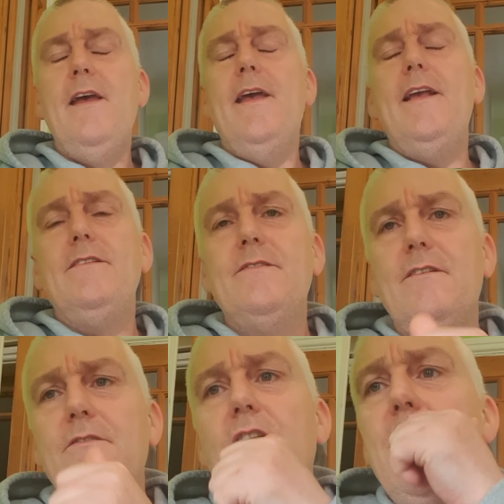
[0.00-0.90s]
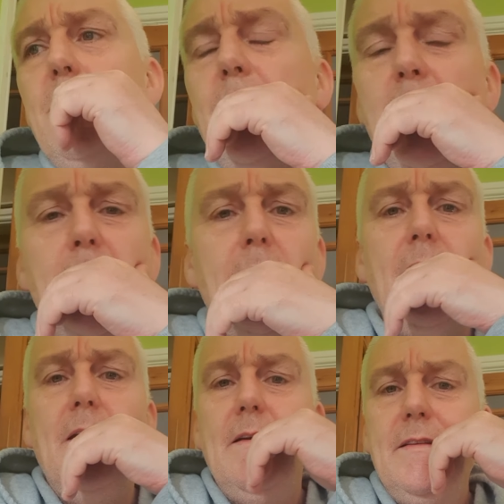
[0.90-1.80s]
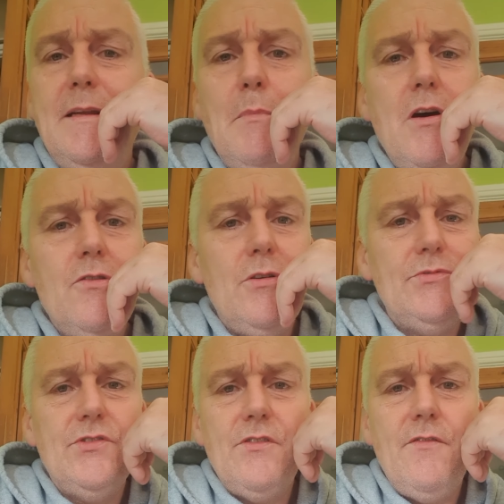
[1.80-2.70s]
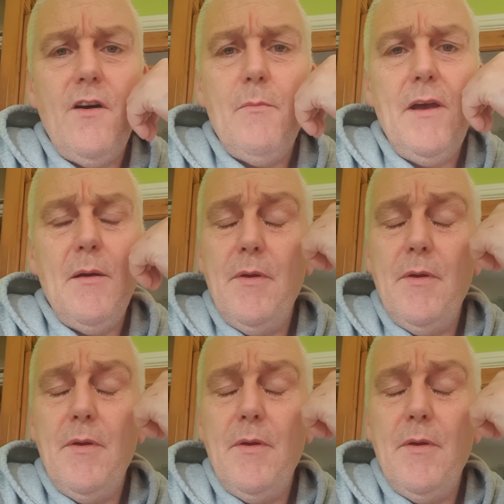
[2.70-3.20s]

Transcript: It's a now Malcolms is a far better